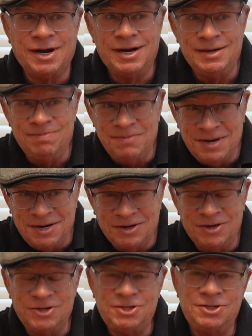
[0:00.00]
I
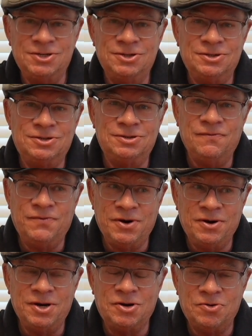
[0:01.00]
mainly shoot
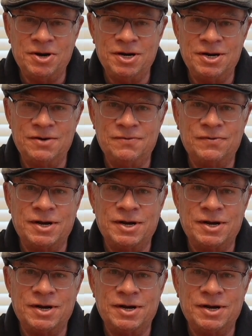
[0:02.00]
very creative.